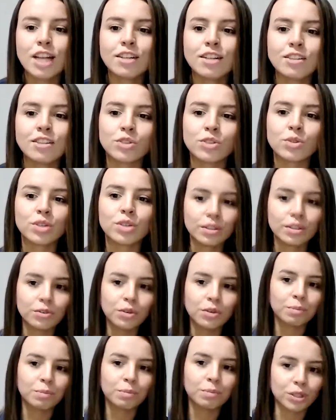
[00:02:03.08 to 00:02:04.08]
Just to give
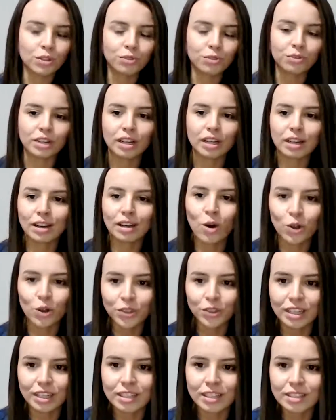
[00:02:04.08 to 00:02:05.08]
you a bit of a
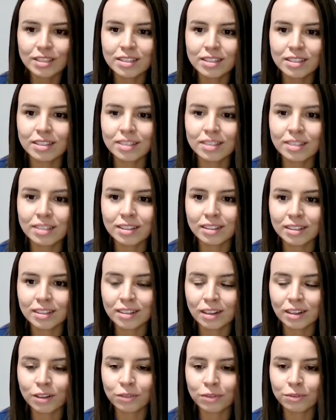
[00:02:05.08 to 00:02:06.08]
context in
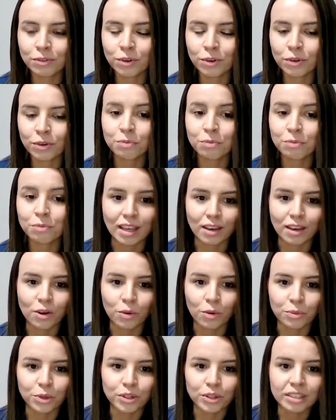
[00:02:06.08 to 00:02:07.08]
of my
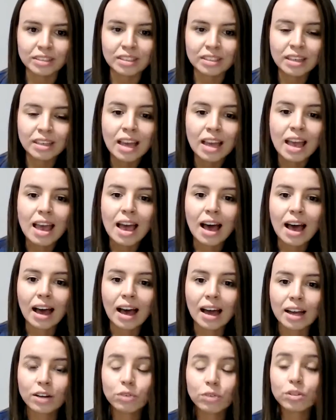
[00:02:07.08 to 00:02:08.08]
community,
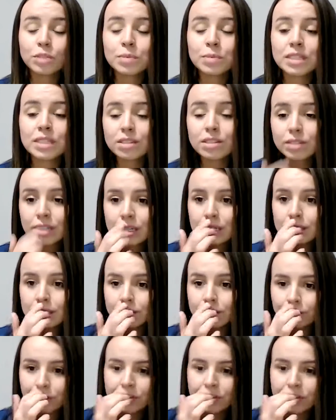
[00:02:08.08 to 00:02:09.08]
North Macedonia is
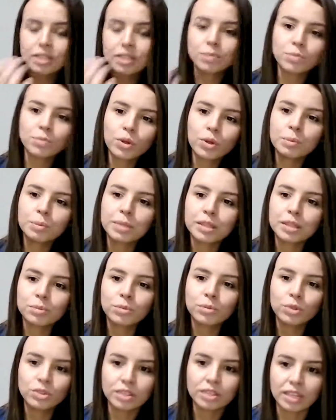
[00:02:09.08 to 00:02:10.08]
a very small but
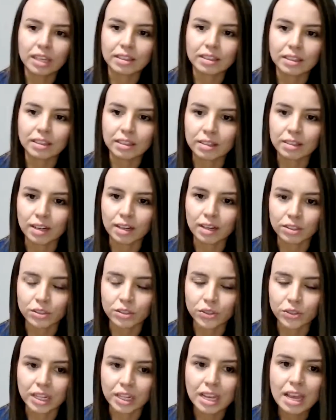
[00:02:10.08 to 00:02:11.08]
multi-ethnic
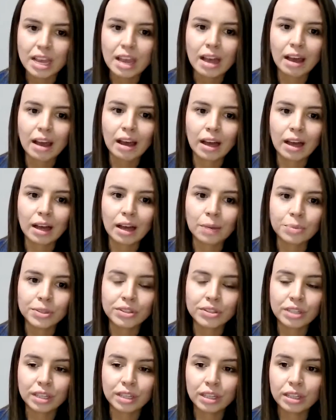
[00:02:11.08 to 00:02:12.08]
country,
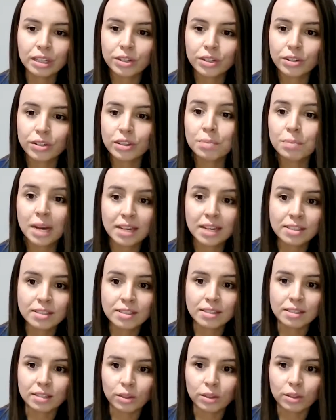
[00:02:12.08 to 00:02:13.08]
particularly my
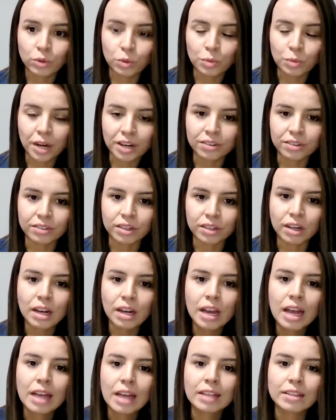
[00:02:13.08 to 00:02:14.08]
city, Kumanovo.
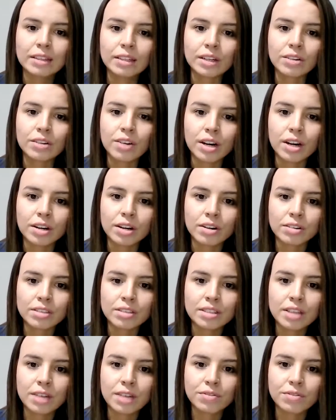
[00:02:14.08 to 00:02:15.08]
There are
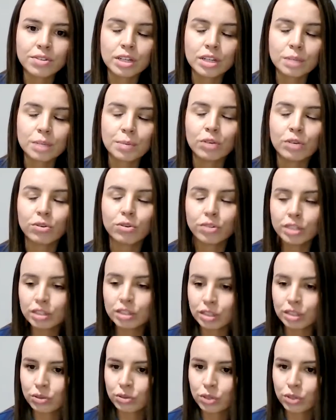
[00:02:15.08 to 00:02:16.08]
several
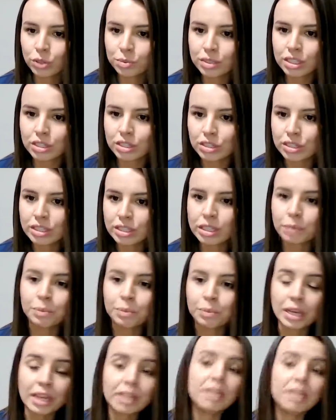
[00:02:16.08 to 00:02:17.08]
minority groups such as
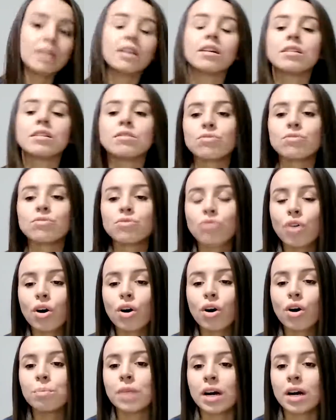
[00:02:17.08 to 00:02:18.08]
Albanians,
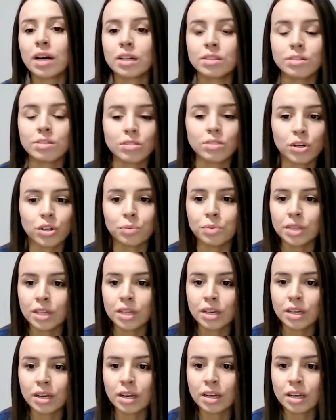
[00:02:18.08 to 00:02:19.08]
Roma,
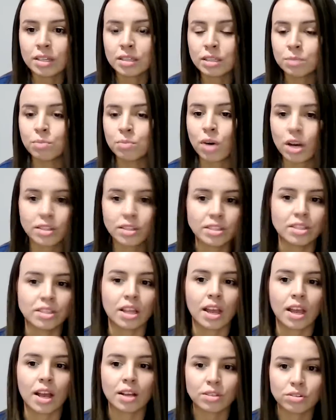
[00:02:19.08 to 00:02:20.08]
Serbians,
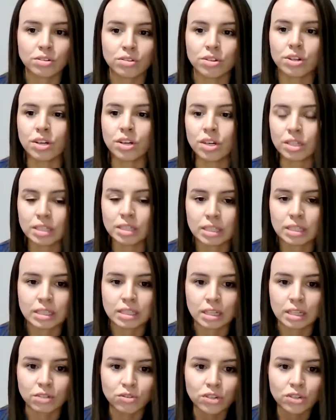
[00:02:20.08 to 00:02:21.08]
Bosniaks, Turks,
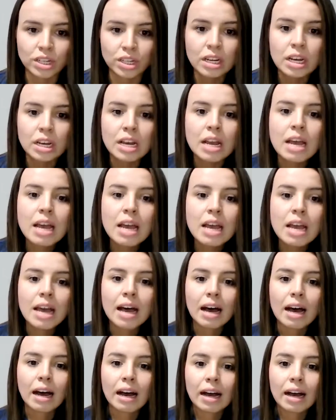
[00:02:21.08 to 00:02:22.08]
etc.
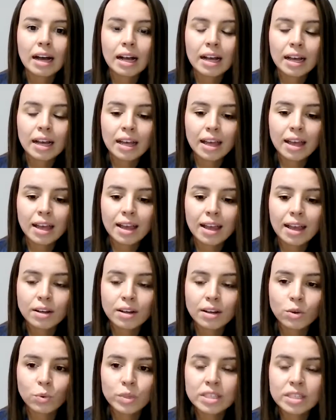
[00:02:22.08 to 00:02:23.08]

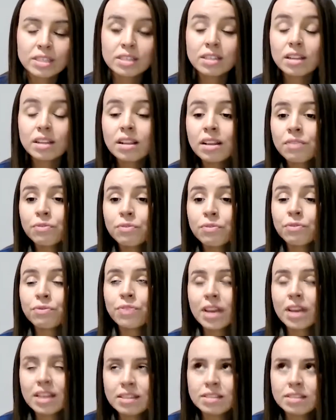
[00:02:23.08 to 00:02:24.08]
And we still
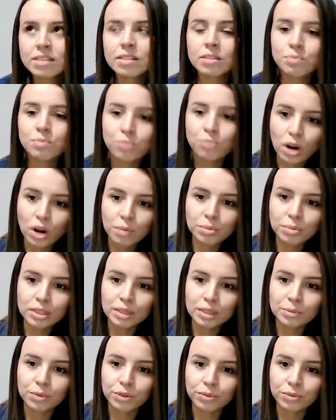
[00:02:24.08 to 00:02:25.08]
face this
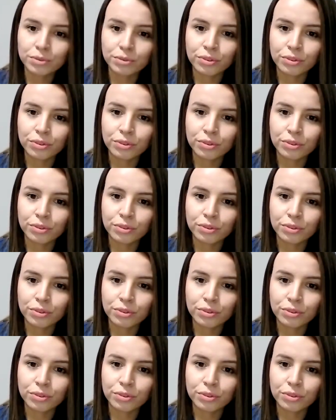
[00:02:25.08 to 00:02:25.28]
problem of